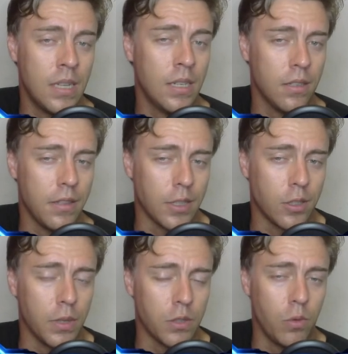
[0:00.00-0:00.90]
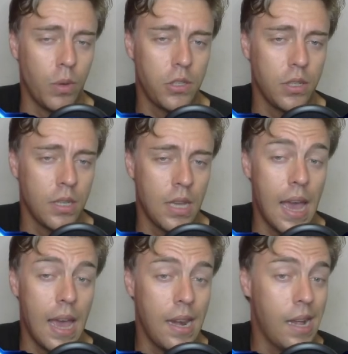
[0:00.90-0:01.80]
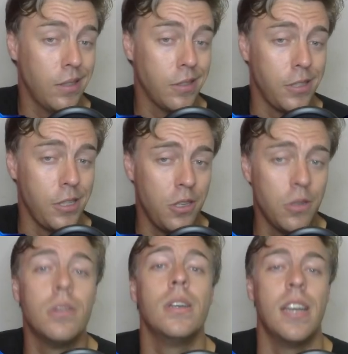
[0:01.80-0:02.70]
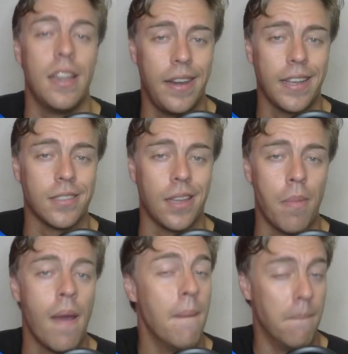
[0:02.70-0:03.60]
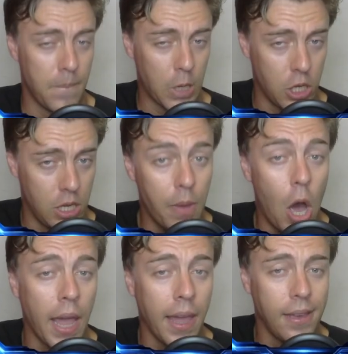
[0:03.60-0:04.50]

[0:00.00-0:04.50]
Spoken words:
Thanks so much for watching, and I'll see you next time. Goodbye.